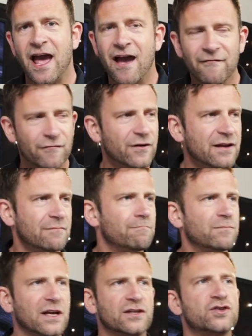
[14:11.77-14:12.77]

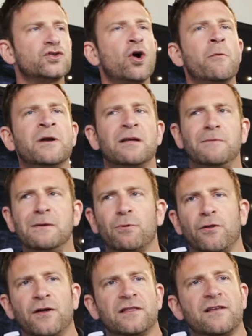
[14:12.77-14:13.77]
Like, so many
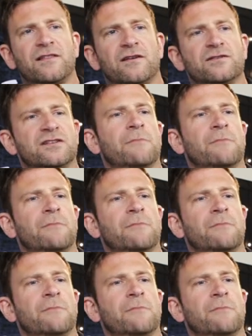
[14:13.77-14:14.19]
people think that there's